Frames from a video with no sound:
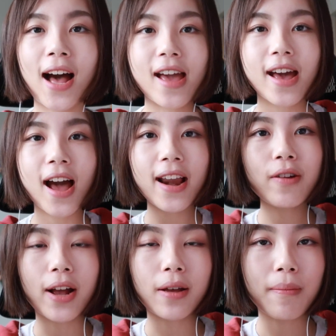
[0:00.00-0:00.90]
I
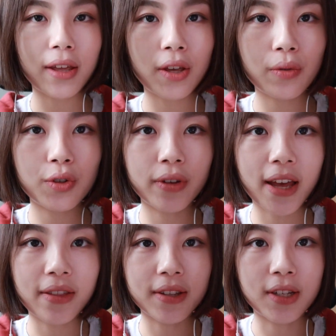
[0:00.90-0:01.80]
highly recommend you to
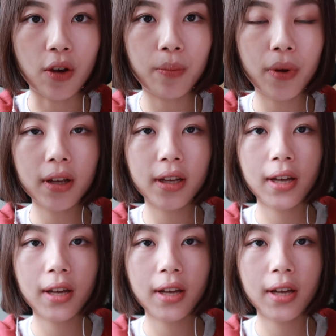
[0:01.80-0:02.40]
get this notebook